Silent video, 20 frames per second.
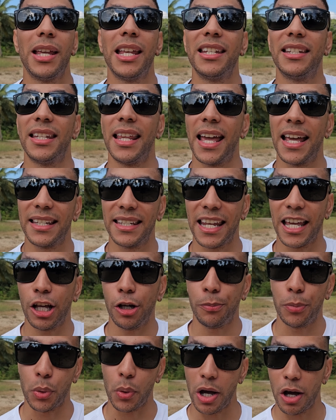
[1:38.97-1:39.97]
is there to
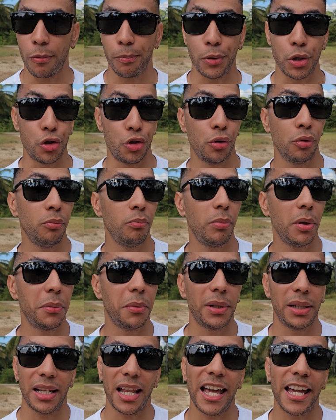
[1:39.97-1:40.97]
help you out, but you shouldn't be
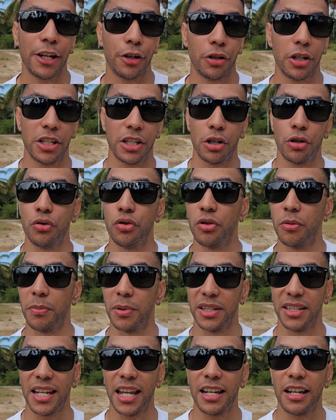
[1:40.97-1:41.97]
relying on it
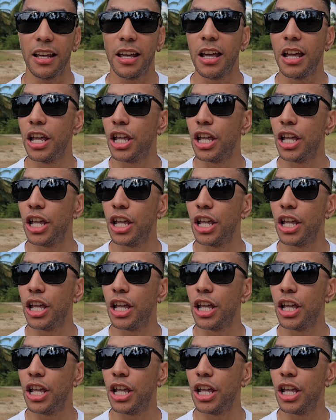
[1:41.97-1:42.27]
100%.